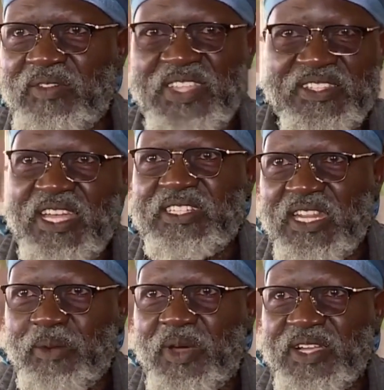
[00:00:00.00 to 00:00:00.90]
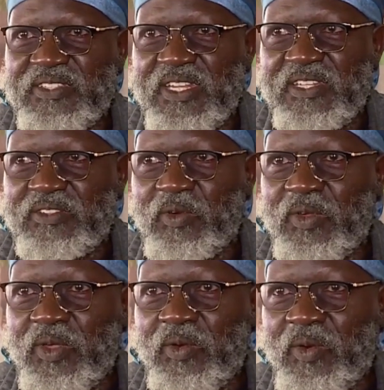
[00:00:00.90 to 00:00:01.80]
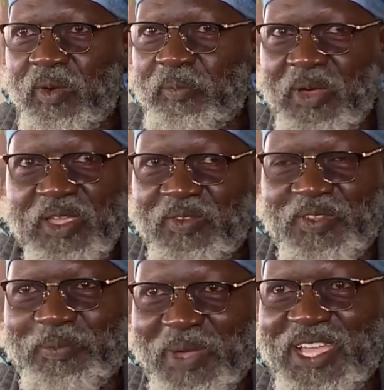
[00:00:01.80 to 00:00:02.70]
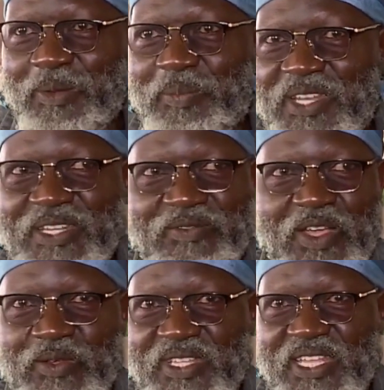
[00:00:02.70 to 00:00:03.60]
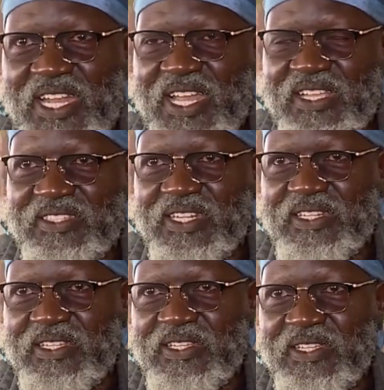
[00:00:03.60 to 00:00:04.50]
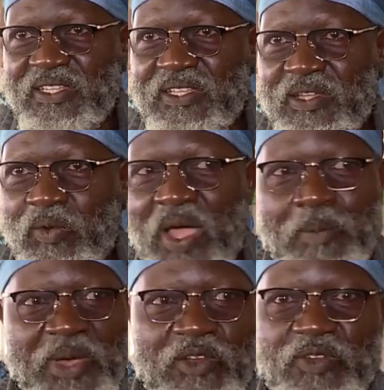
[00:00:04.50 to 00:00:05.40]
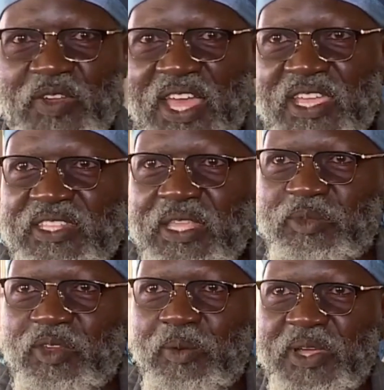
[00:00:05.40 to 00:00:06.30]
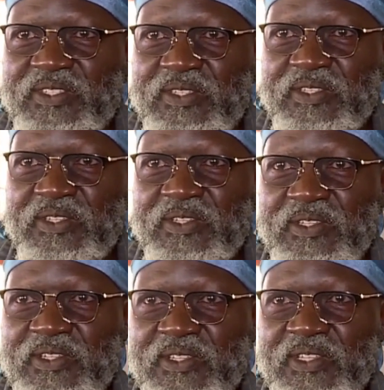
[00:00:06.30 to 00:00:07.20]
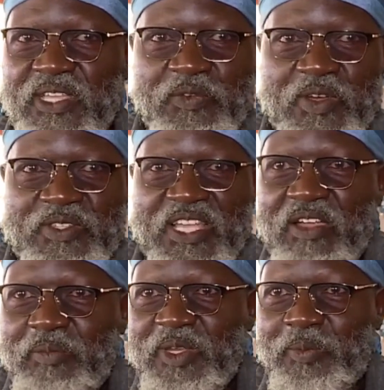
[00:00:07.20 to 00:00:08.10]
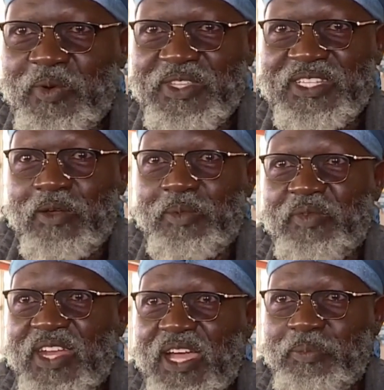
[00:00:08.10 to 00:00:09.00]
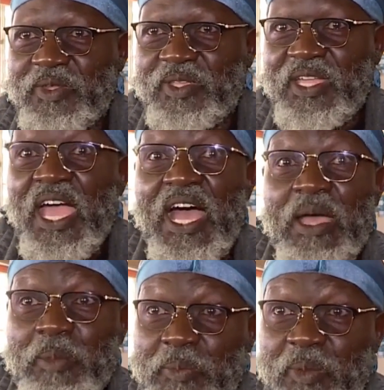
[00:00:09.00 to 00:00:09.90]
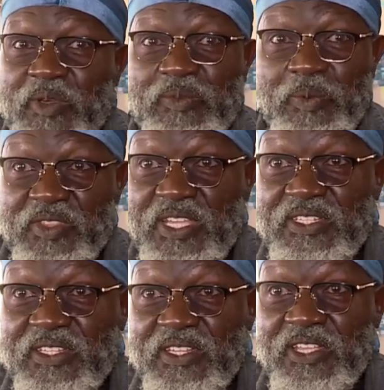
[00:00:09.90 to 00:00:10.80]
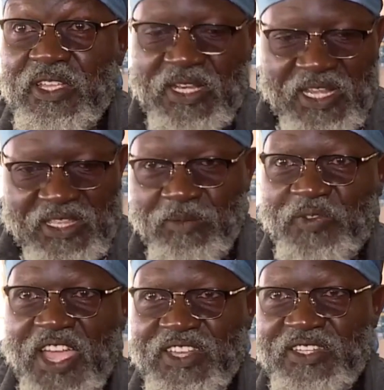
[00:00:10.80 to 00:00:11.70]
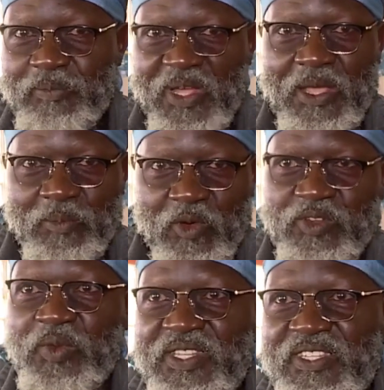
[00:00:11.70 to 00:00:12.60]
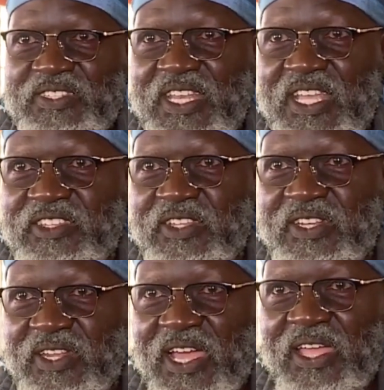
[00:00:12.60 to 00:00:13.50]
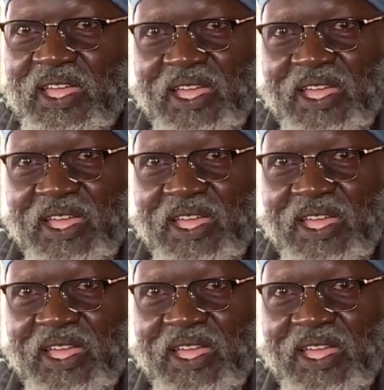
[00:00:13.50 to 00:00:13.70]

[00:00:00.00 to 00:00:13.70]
I've just had terrible accidents. Why am I, my campaign vehicles had an accident? Why am I not flying in them choppers? If I was a government project, I would be very happy. I am a people's project. Let them fight, but I'm going to win this election.